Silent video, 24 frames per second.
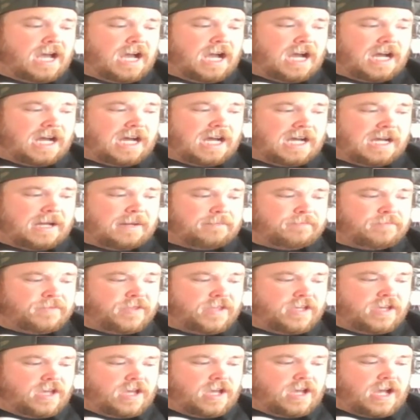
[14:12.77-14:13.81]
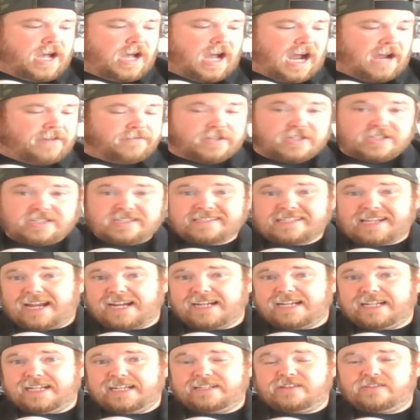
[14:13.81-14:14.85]
I've
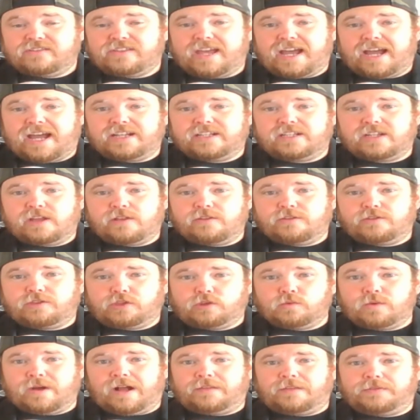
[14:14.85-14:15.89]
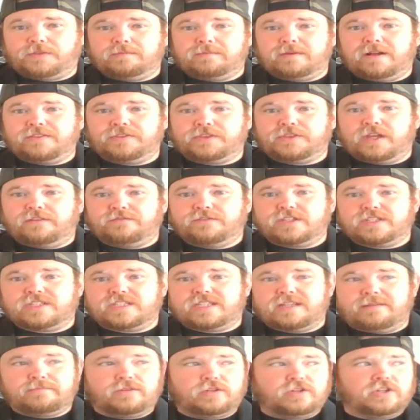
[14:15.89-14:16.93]
decided that throughout the month of
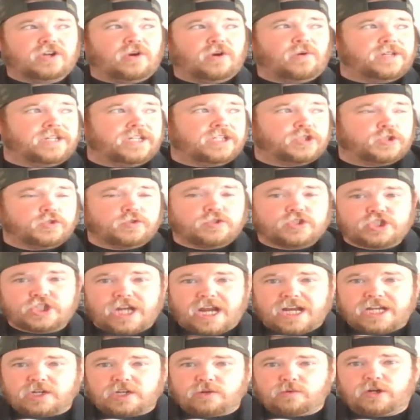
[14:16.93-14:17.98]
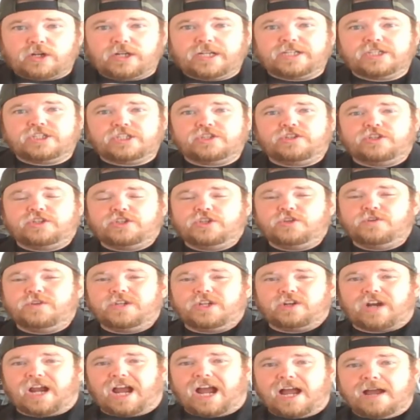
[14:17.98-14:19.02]
December, going into January, into the new
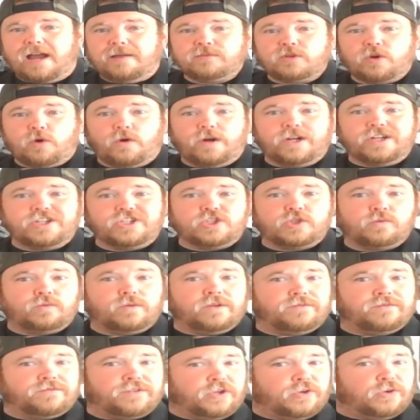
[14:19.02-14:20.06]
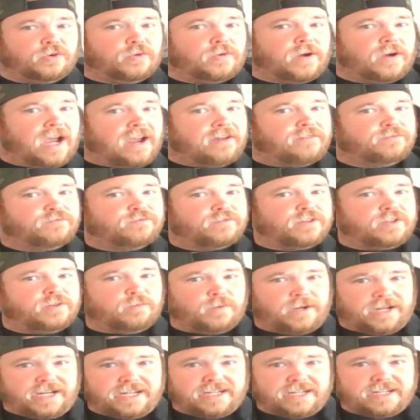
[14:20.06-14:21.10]
year, I'm going to review every
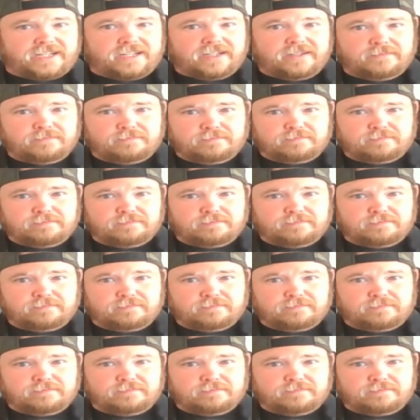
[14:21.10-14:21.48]
week